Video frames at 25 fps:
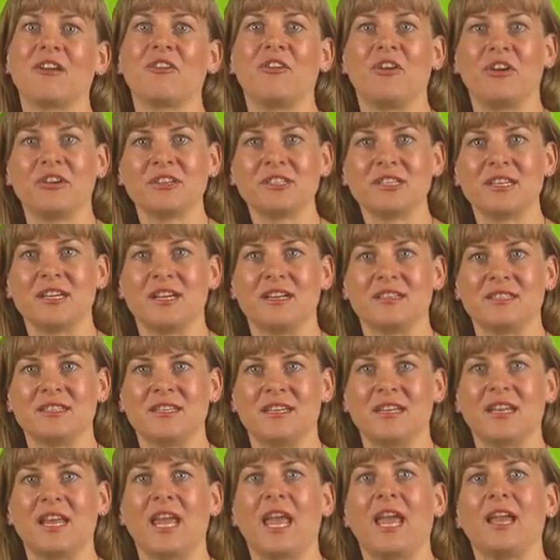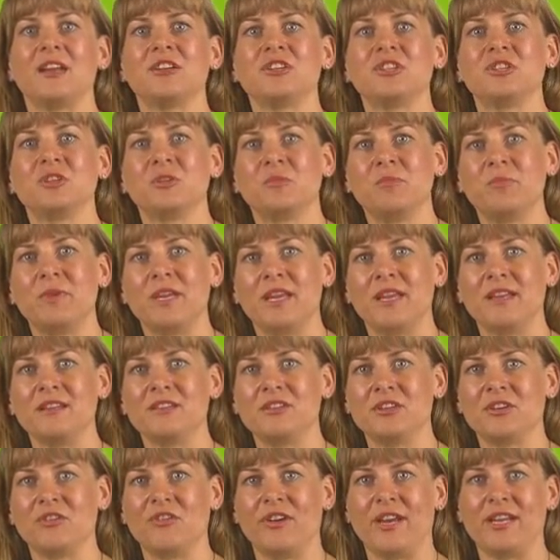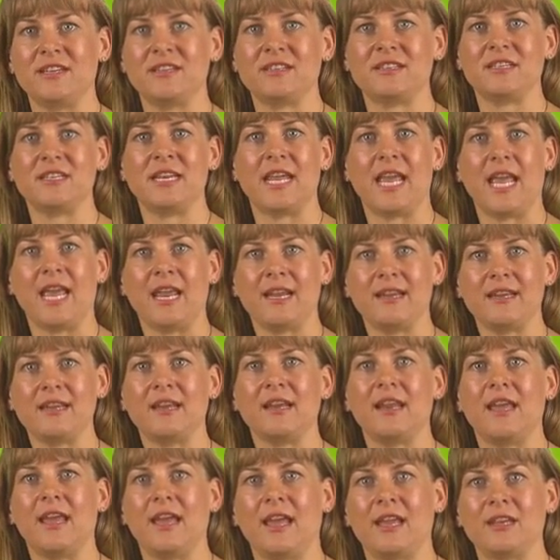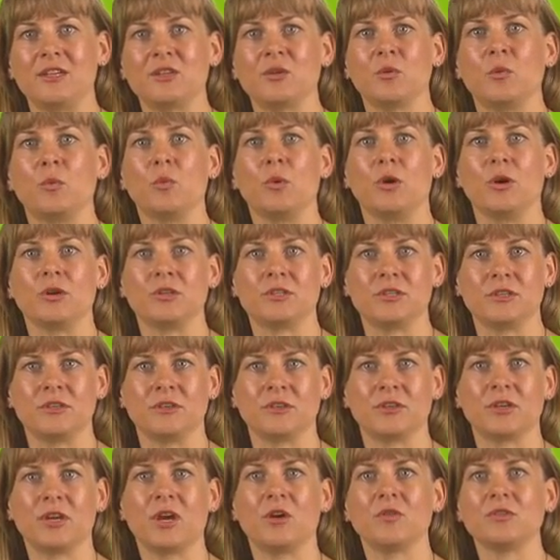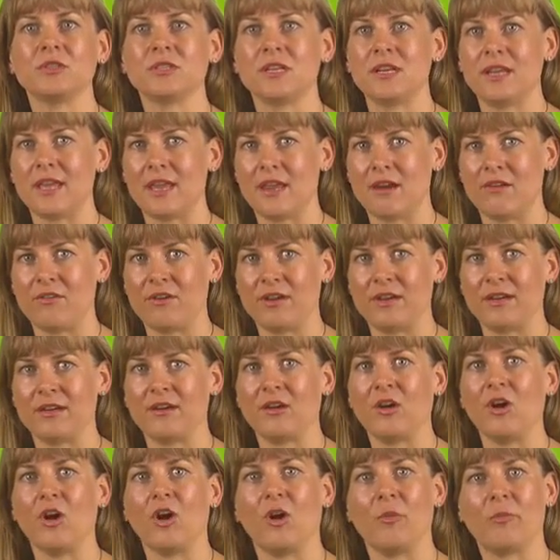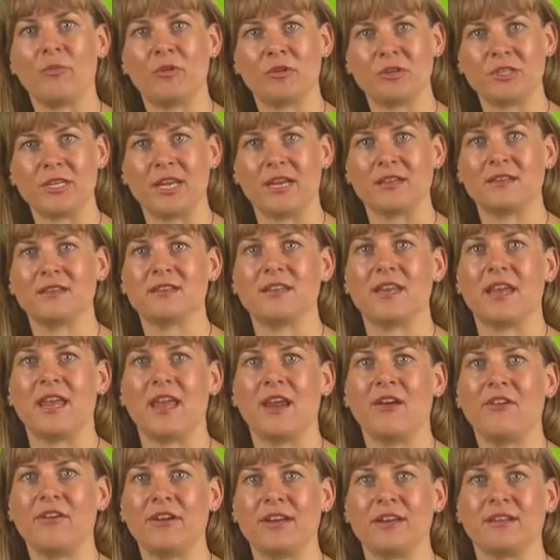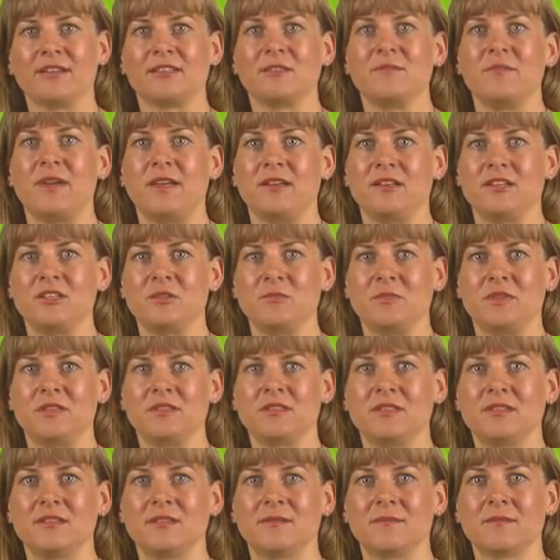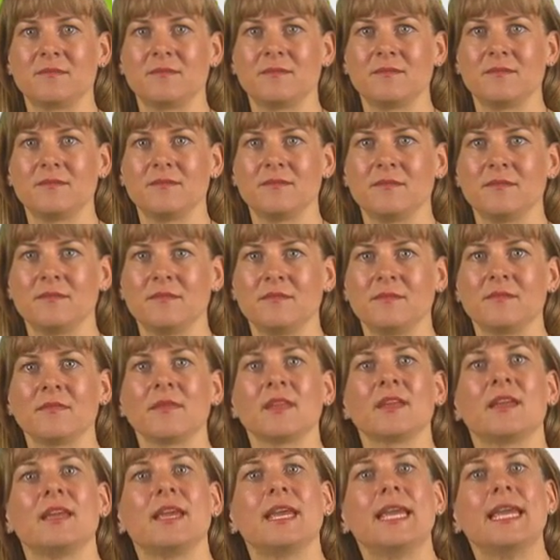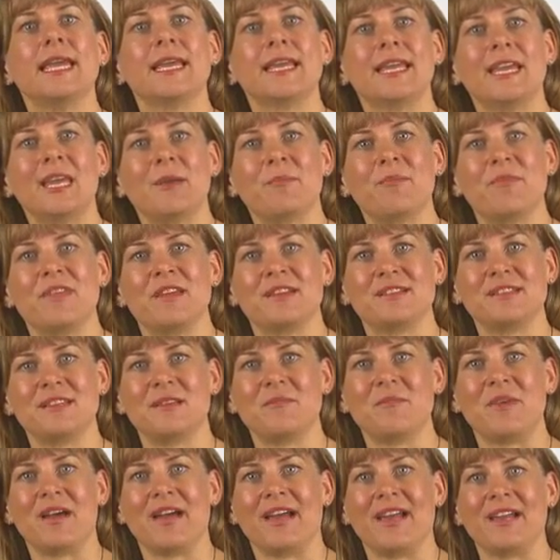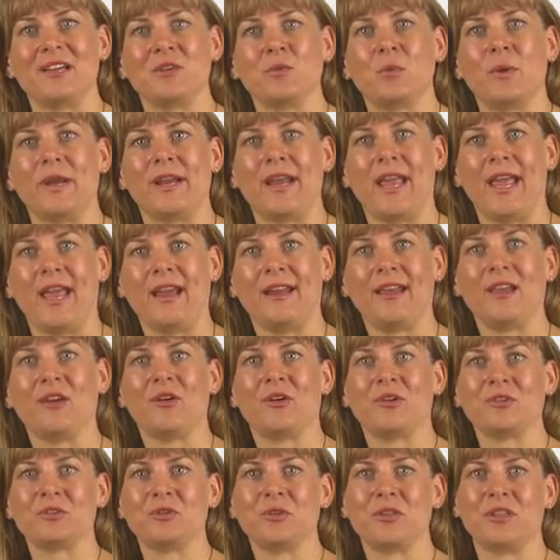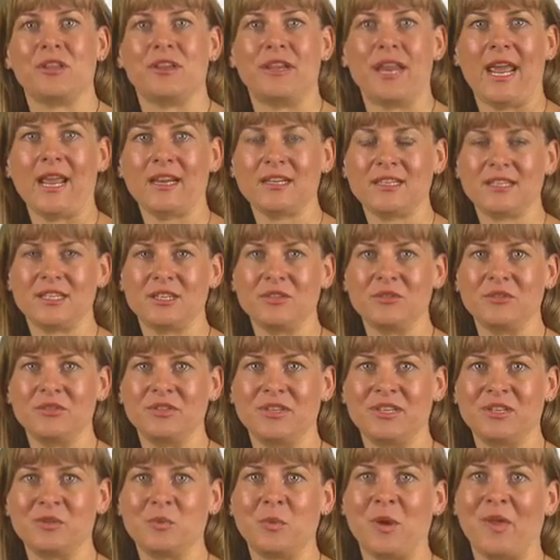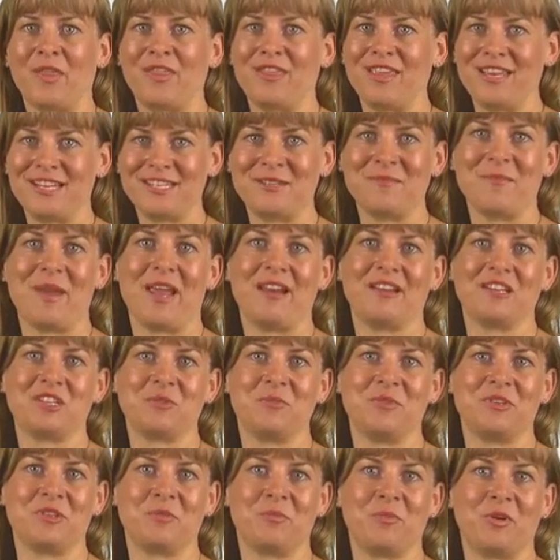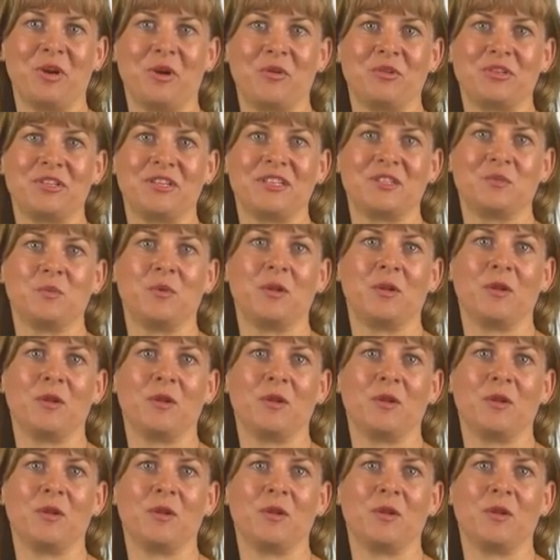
cross cutting and should be integrated in any land, water, coastal area, or protected areas management. Keep this in mind when heading on to the next unit where these management approaches